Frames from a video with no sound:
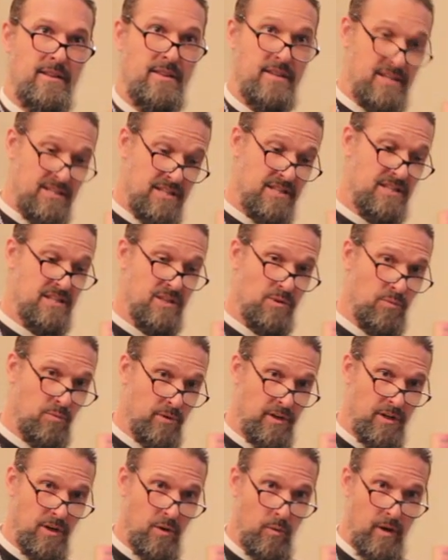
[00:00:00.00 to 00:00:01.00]
This is the
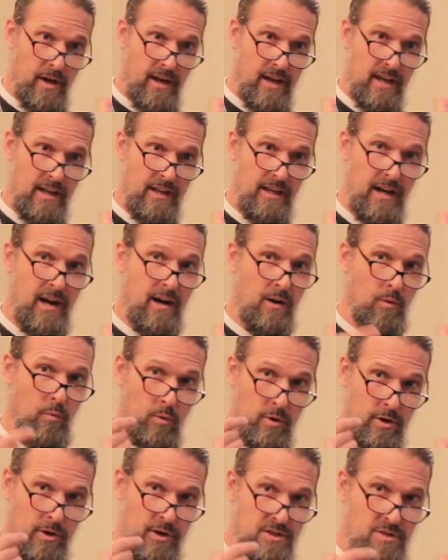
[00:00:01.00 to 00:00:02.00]
real way our
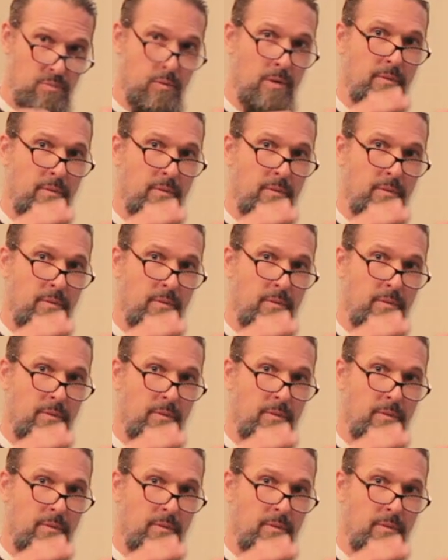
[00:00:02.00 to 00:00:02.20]
words,